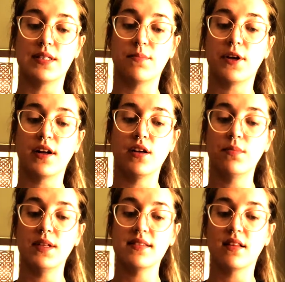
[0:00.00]
Spirit, can you
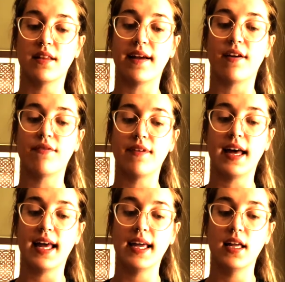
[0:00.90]
please
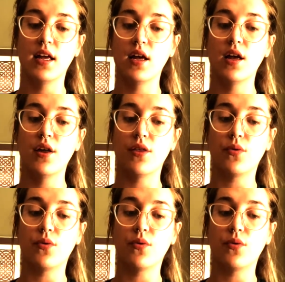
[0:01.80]
clarify the